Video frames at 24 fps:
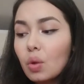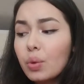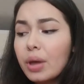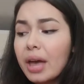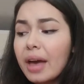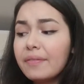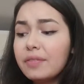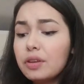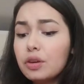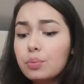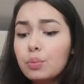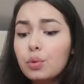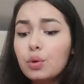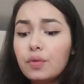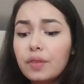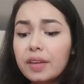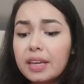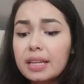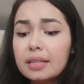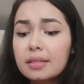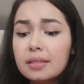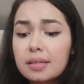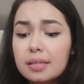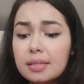we have you
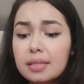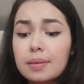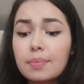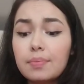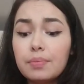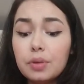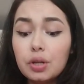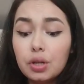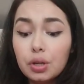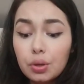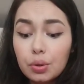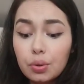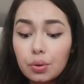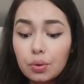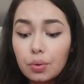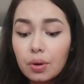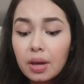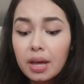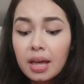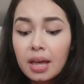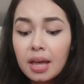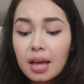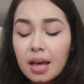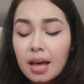moving into some
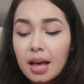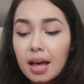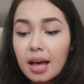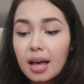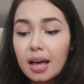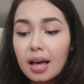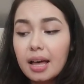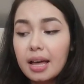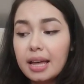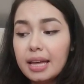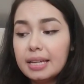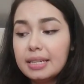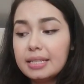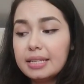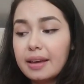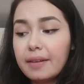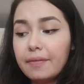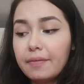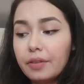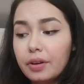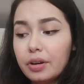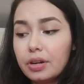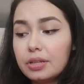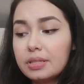new
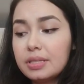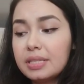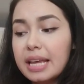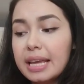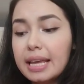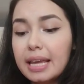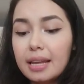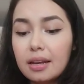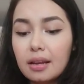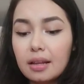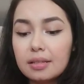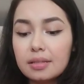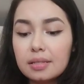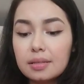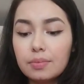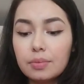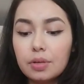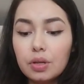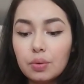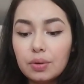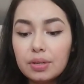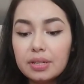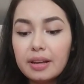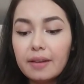endeavors, taking on
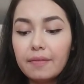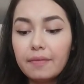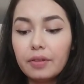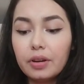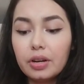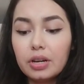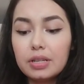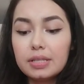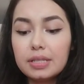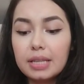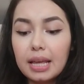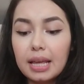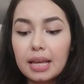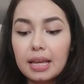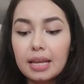some new endeavors